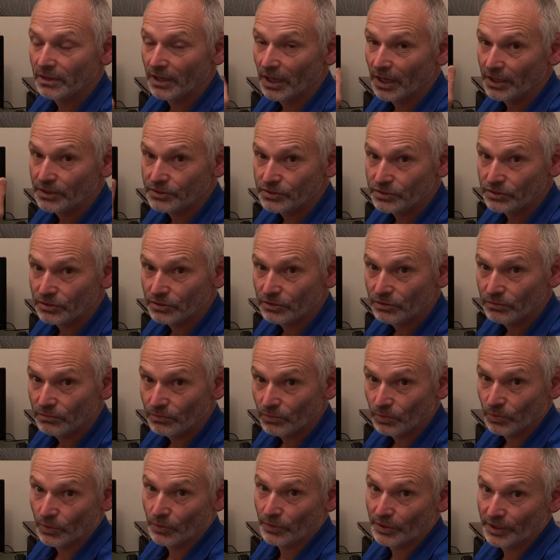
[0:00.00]
As you
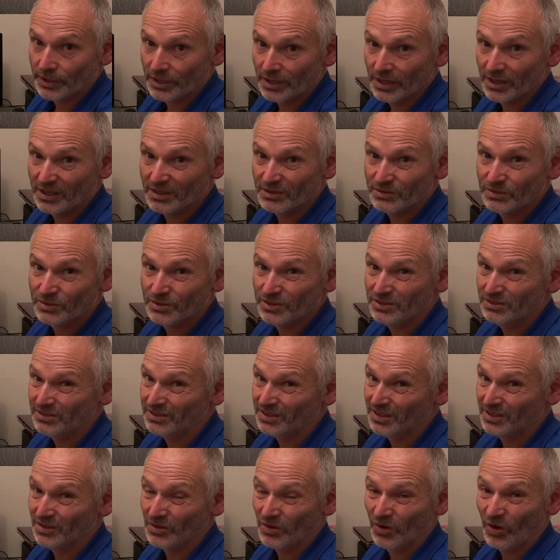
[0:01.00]
already know, you
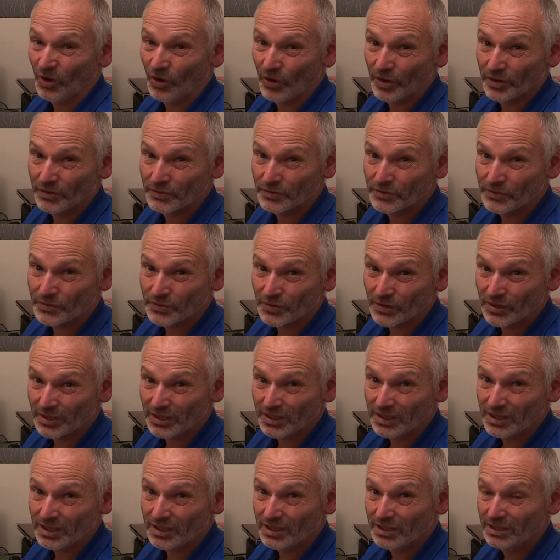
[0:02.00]
get
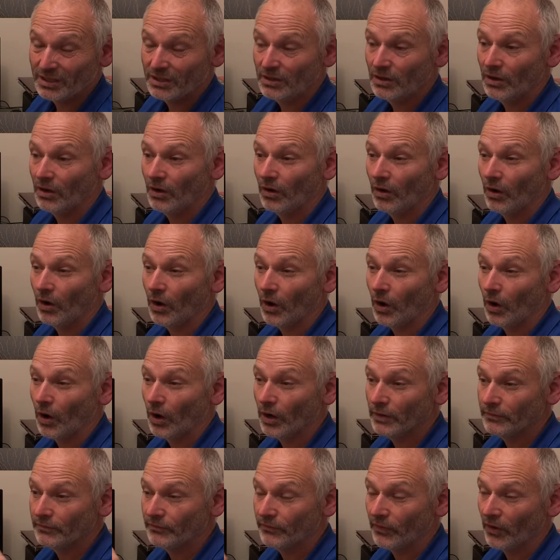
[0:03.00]
i3,
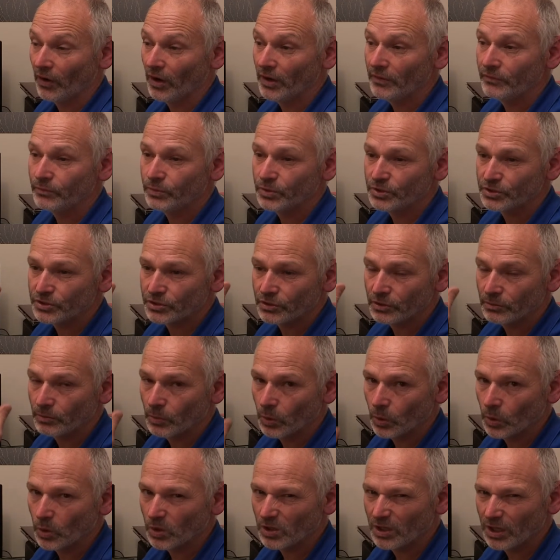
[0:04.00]
i5, which are the
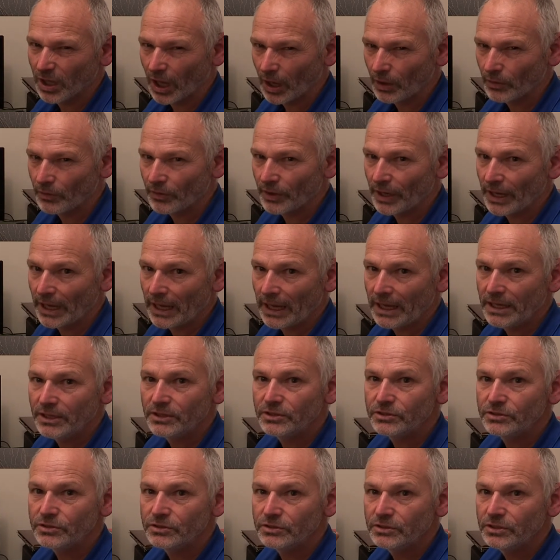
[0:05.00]
more lower
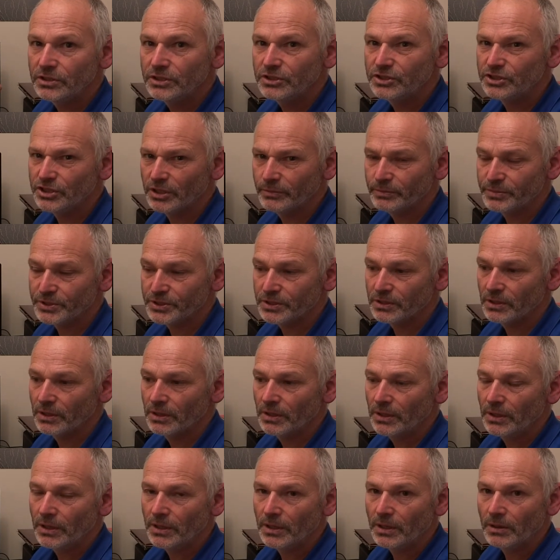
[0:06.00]
end chips,
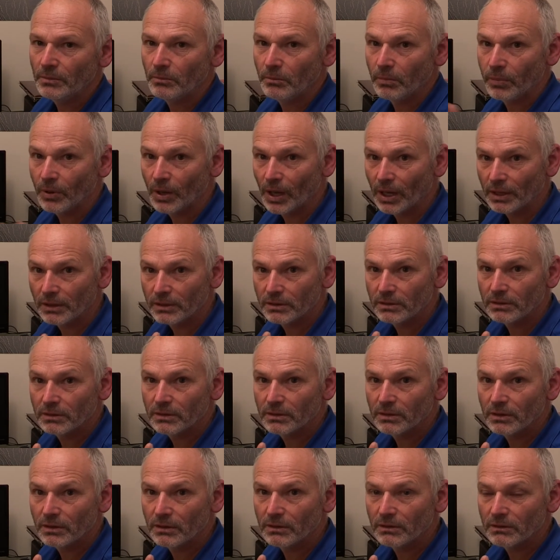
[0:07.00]
but
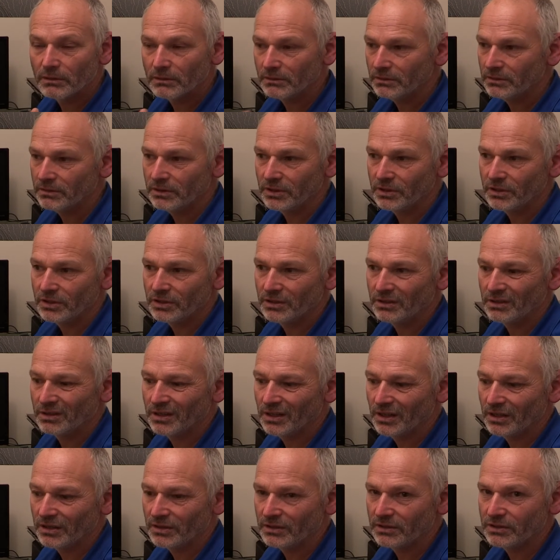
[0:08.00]
you can
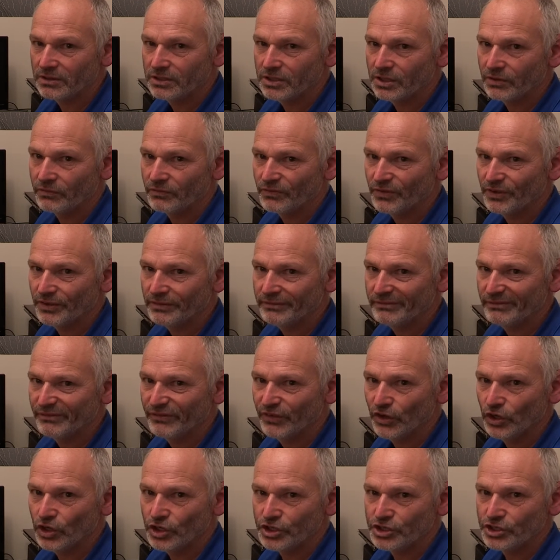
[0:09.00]
get different
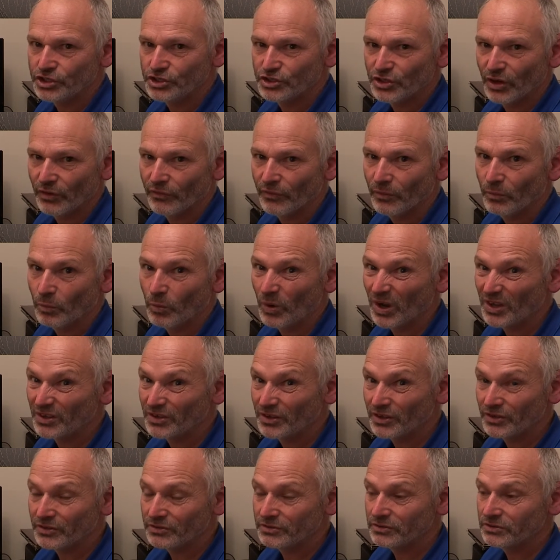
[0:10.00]
versions of them, one
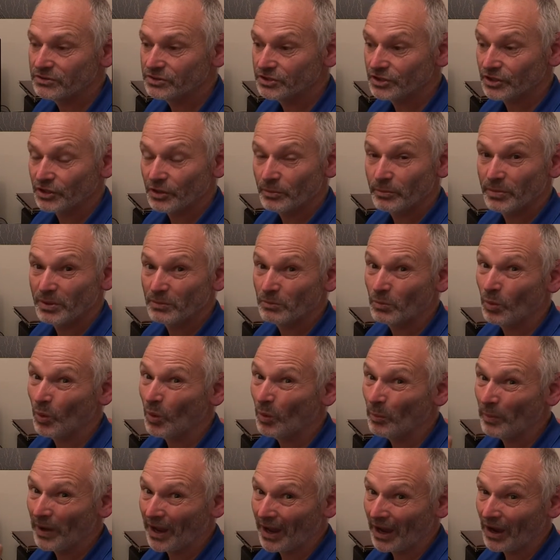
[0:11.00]
that's a bit
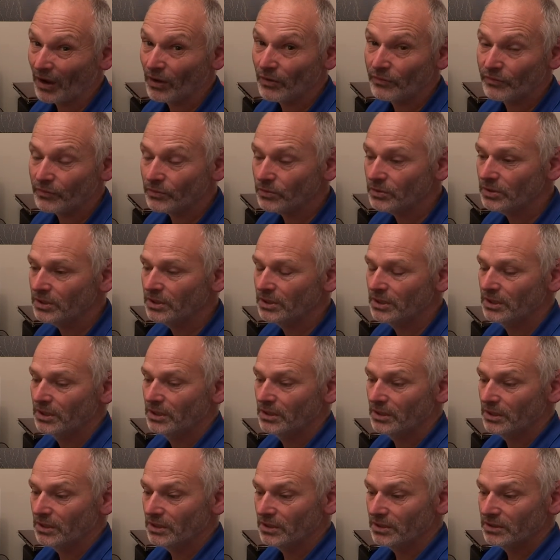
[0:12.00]
more powerful,
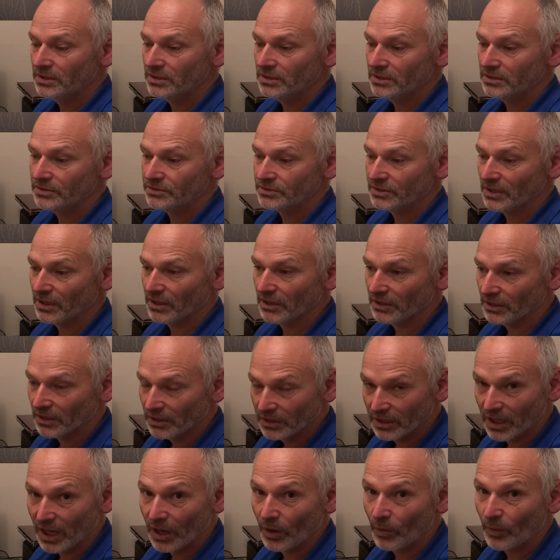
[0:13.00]
so
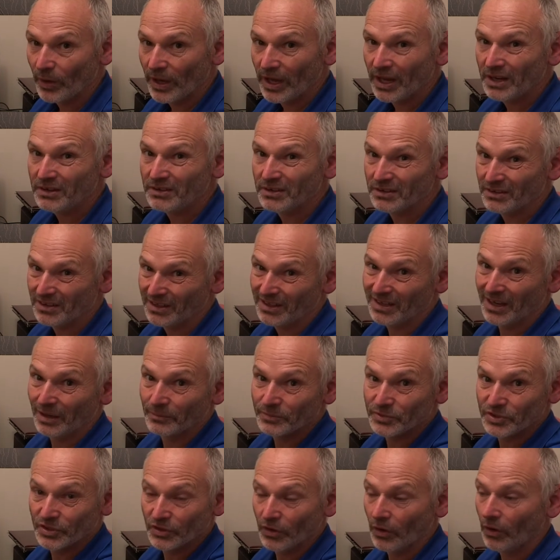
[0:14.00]
low end and then
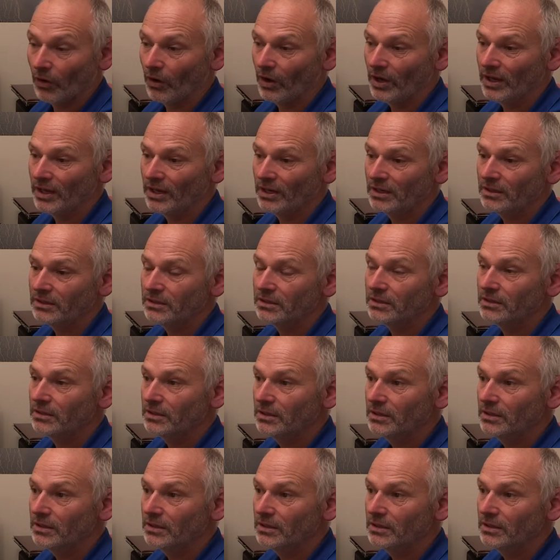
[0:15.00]
up to the high end.